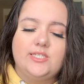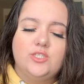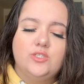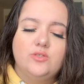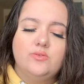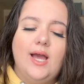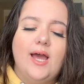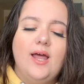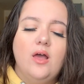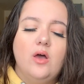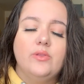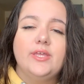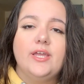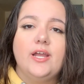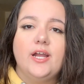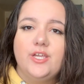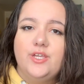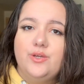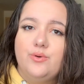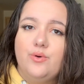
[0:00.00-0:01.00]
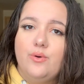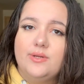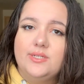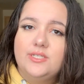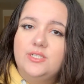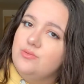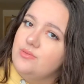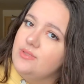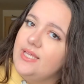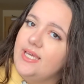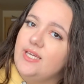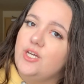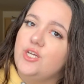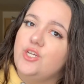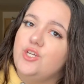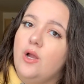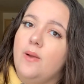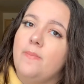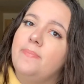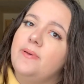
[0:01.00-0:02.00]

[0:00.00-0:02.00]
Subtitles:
So not only are you going to link your